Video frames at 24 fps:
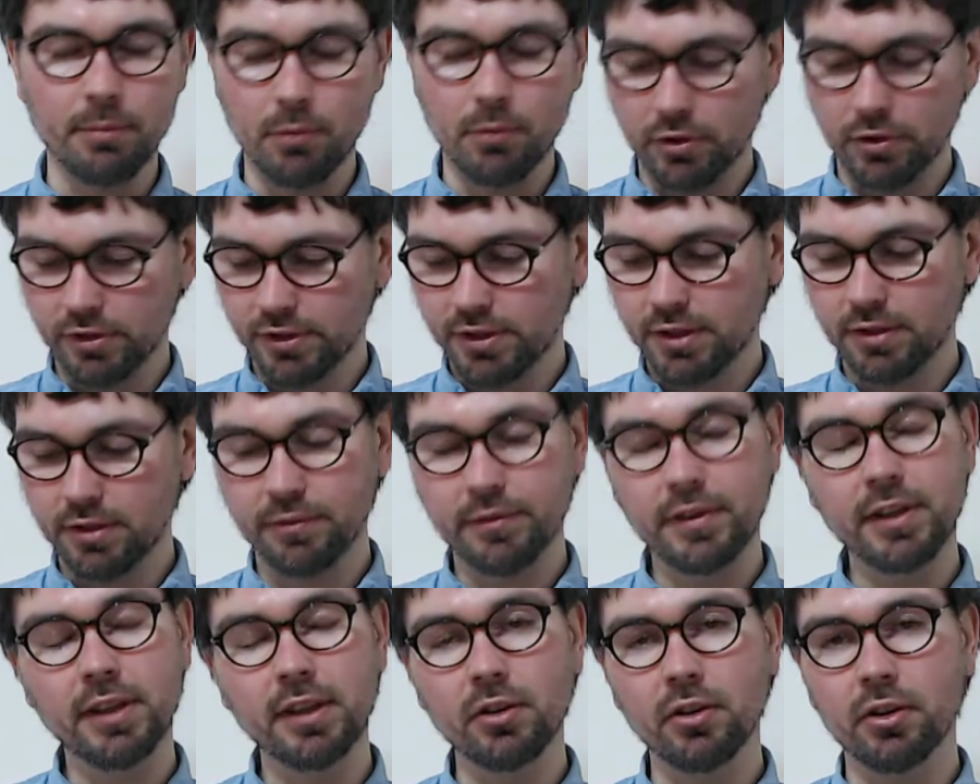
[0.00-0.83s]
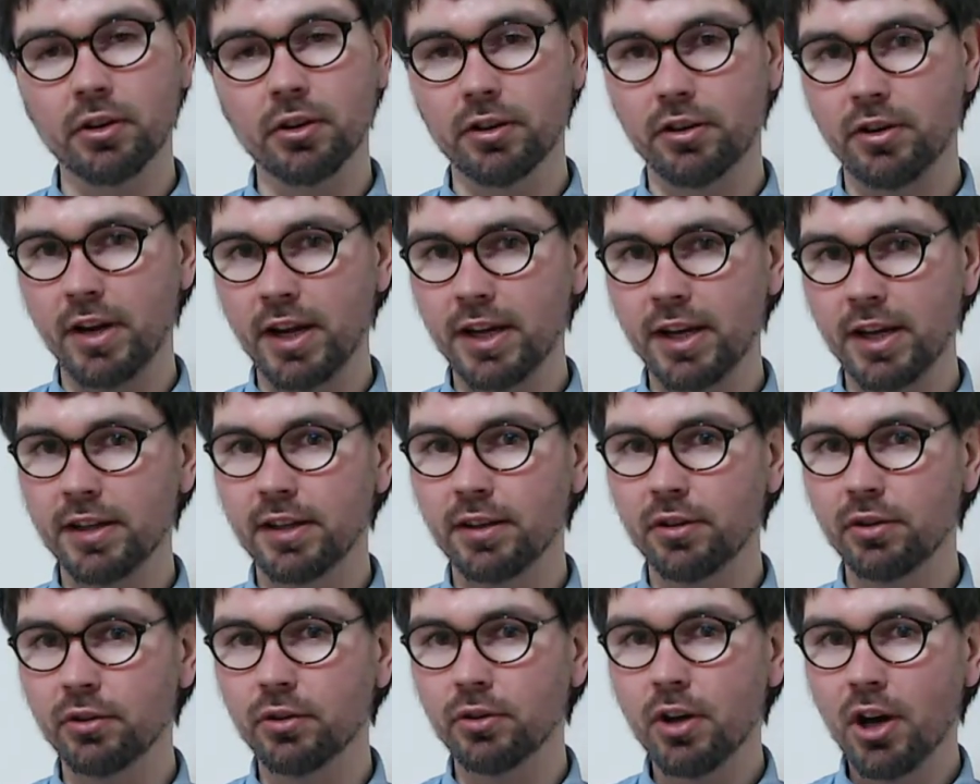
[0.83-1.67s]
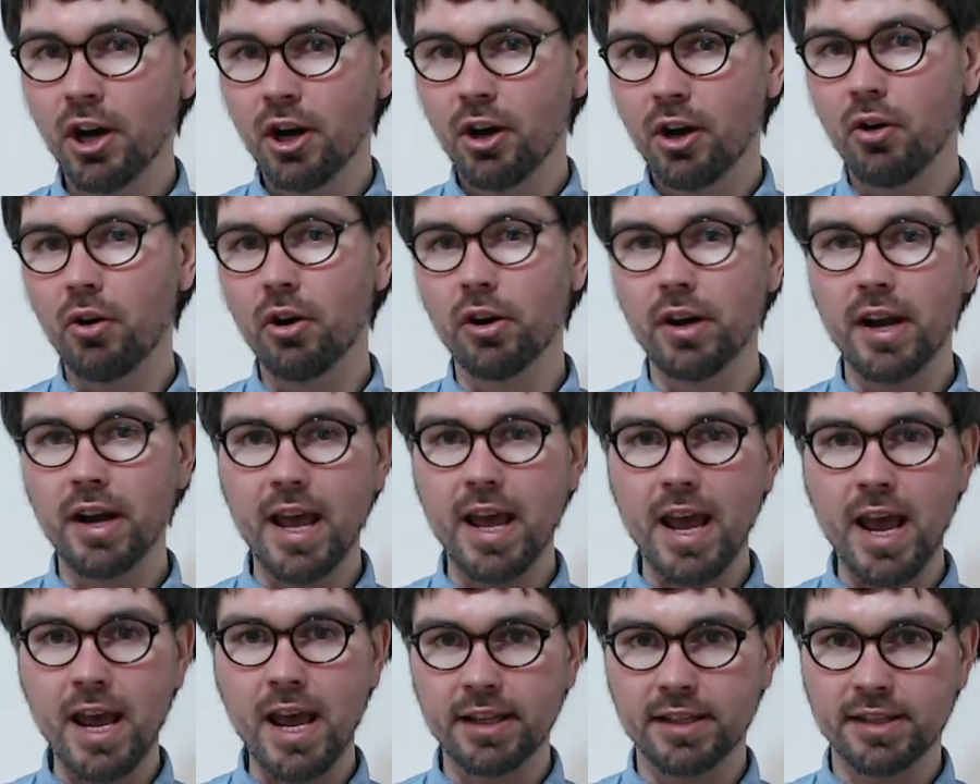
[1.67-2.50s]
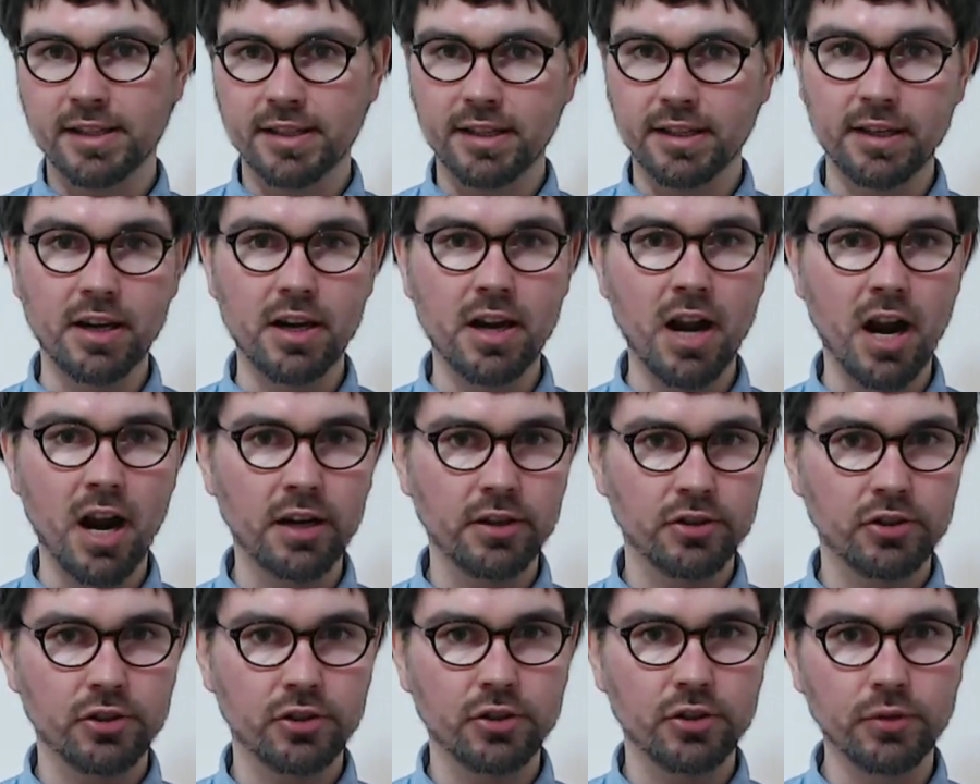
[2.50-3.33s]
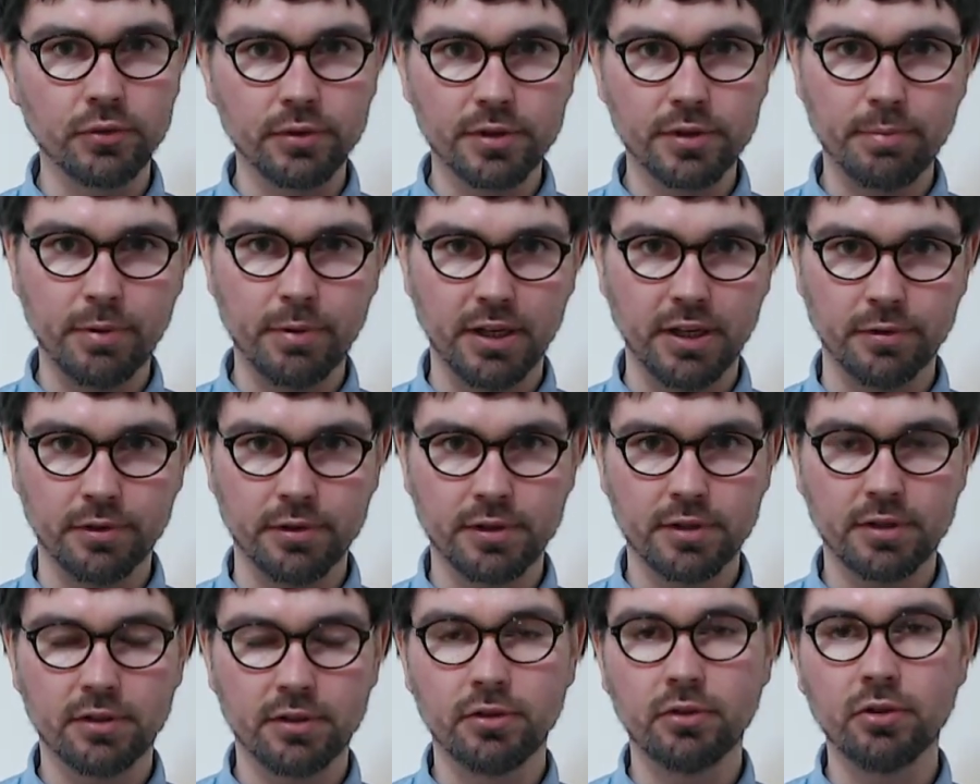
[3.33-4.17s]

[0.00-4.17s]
on TV or radio or ads in large newspapers.